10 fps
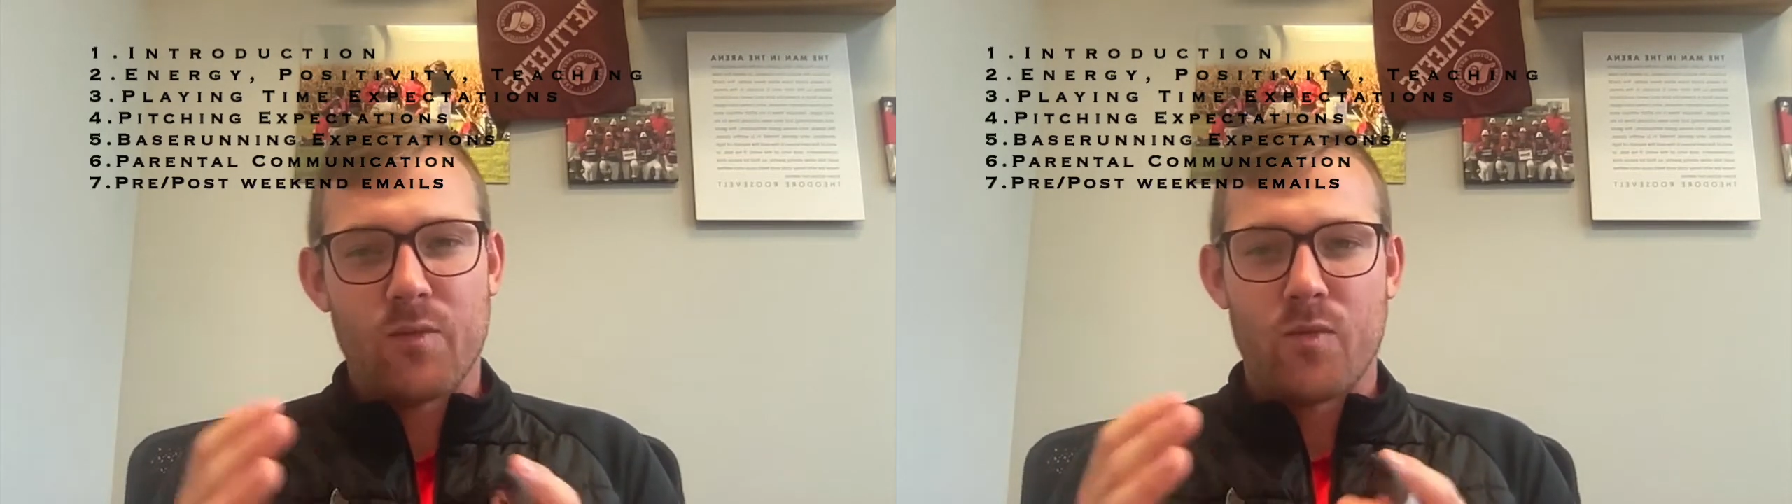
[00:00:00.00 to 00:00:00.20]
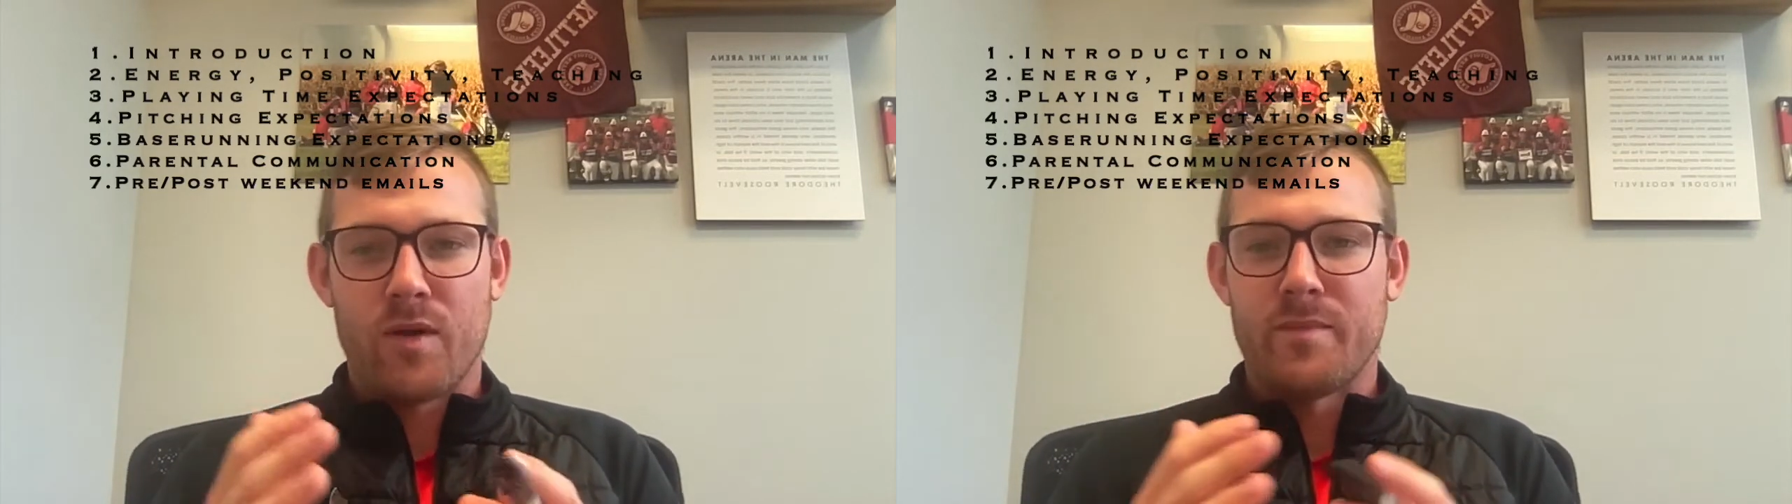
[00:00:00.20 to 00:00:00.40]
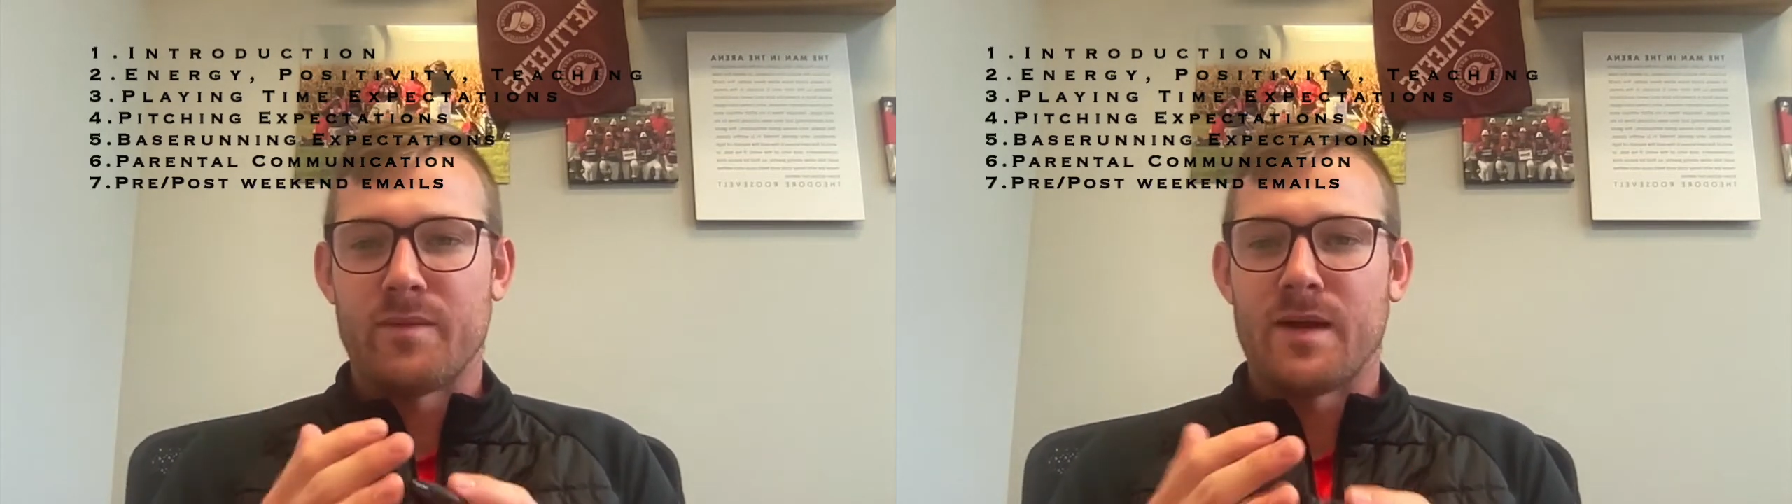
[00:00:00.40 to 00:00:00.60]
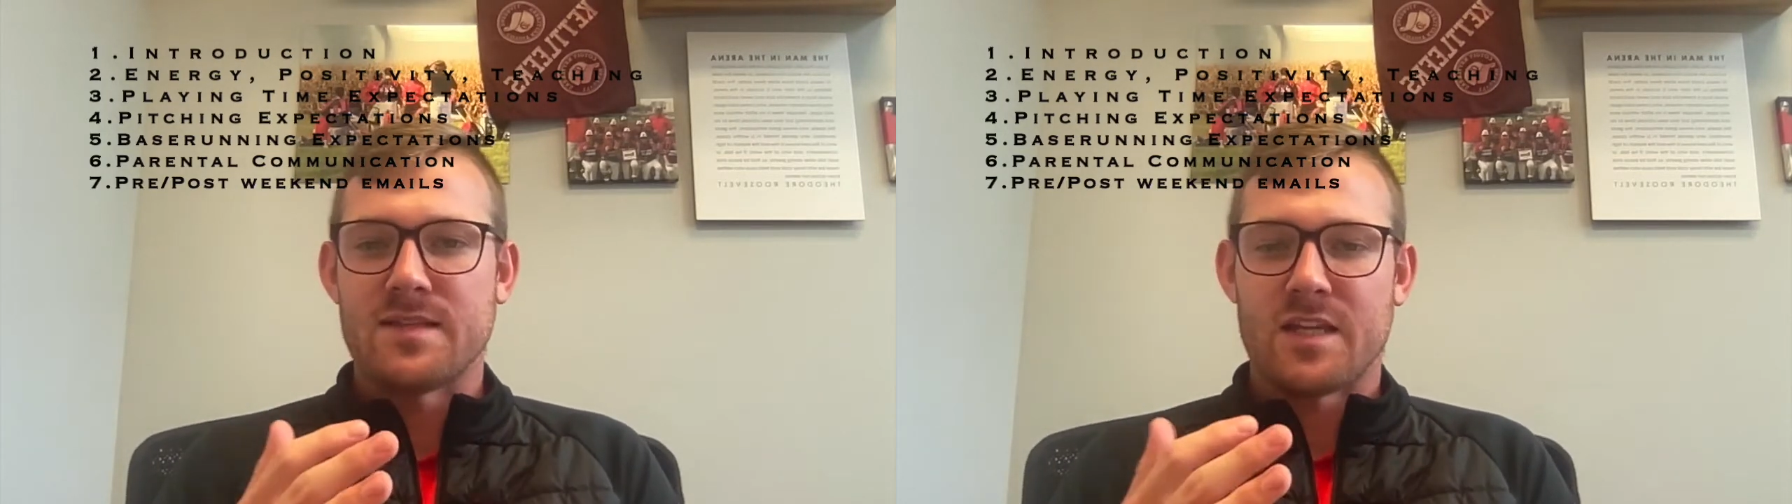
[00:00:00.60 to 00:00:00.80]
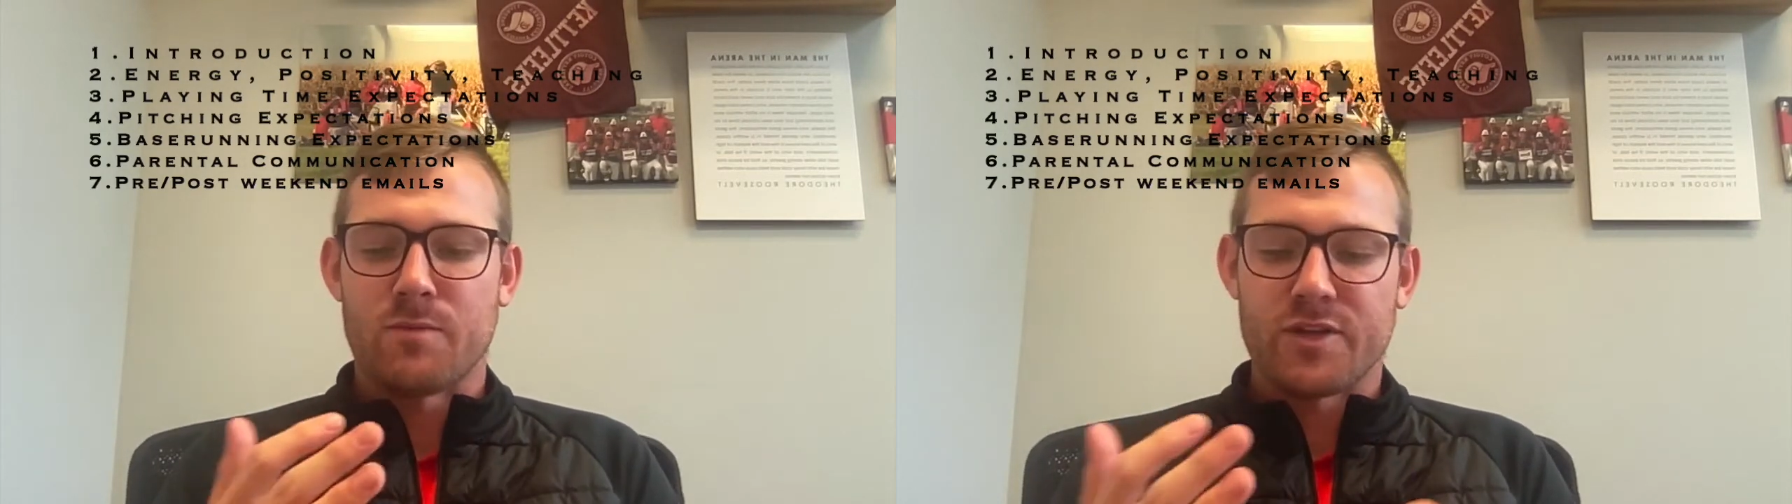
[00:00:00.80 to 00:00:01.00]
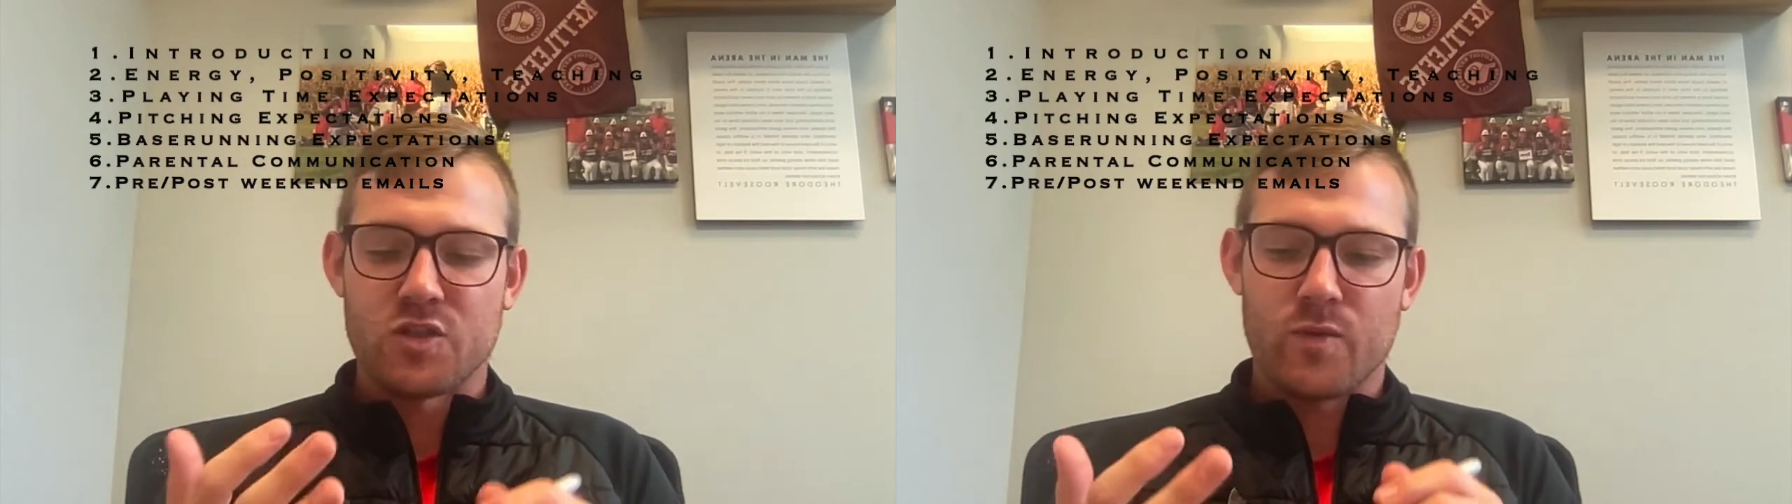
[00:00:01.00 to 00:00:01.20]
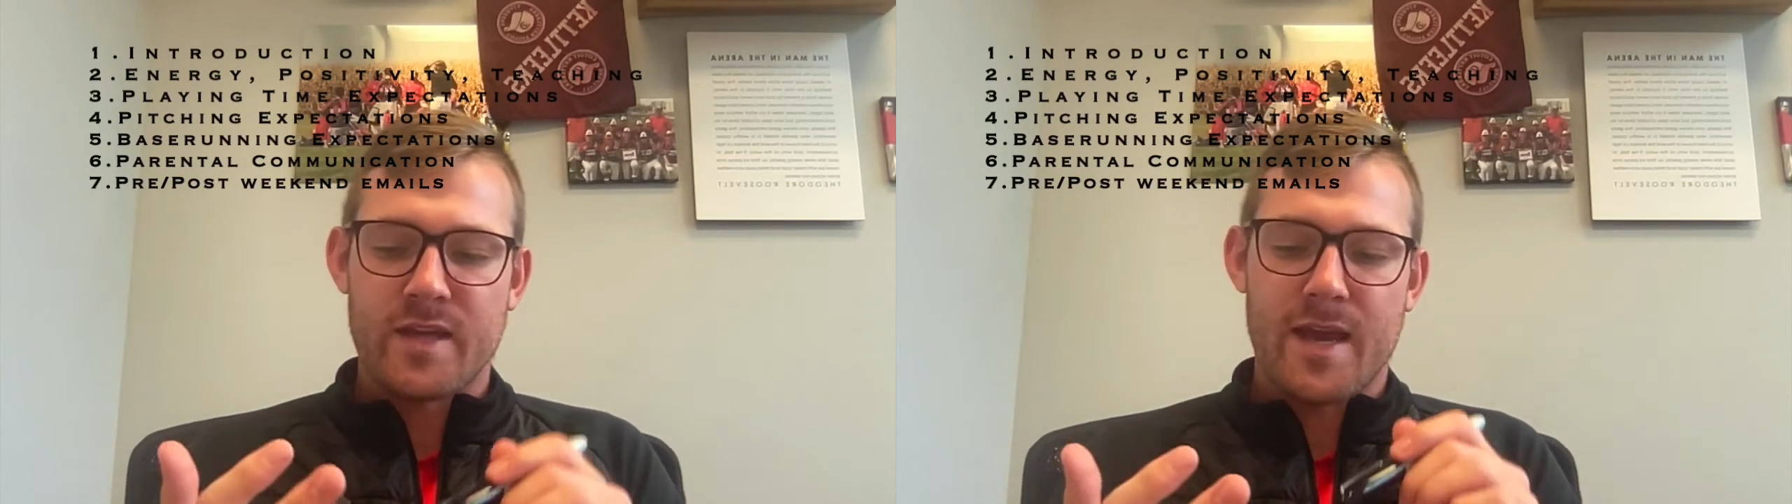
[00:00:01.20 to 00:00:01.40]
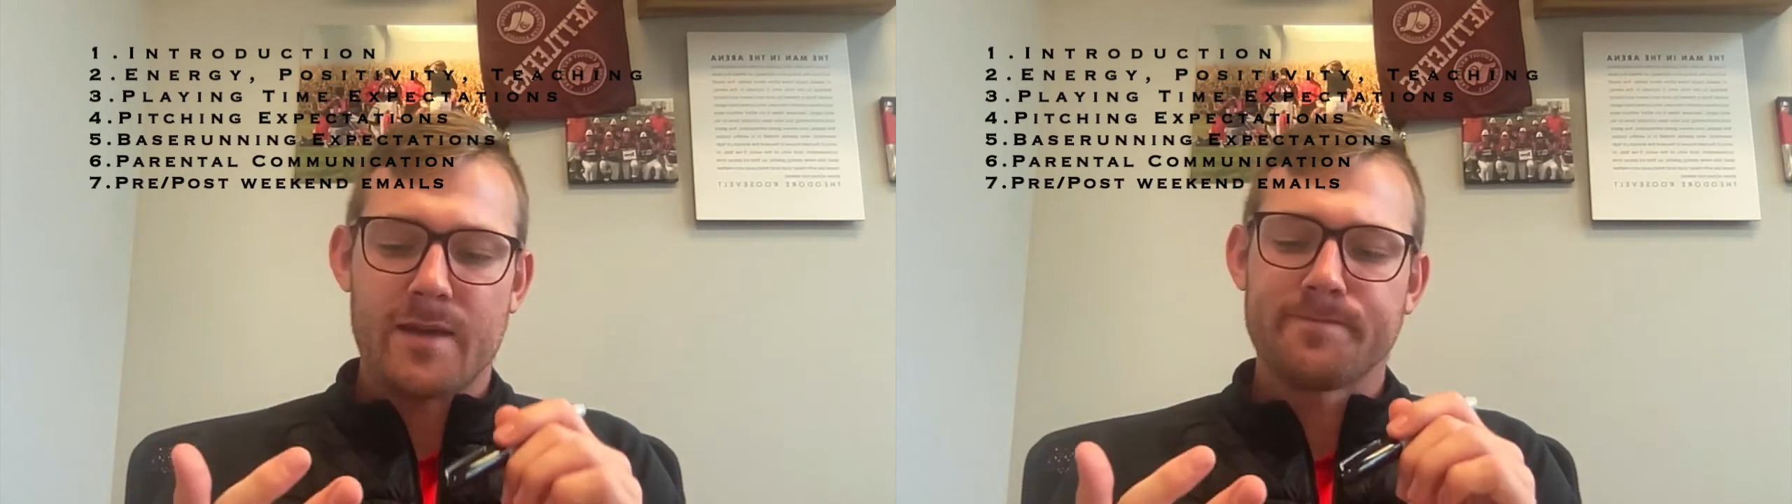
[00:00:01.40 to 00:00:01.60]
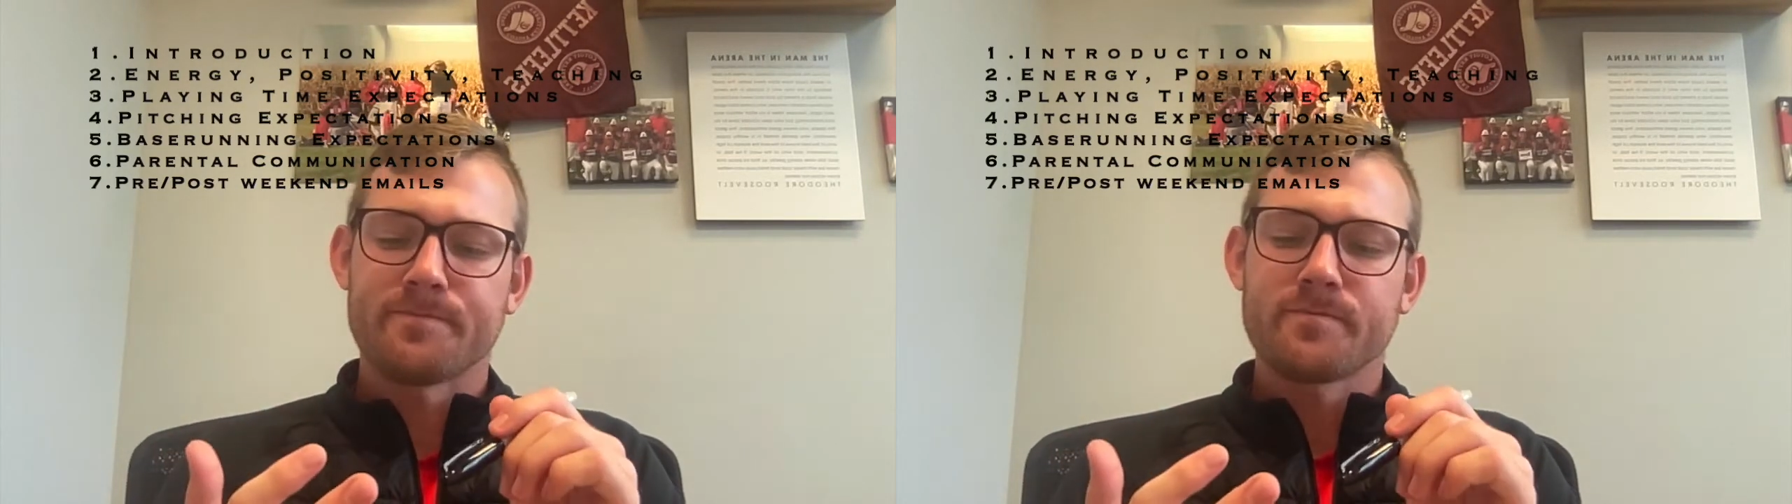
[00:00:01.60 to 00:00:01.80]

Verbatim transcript: We want to minimize that as much as we can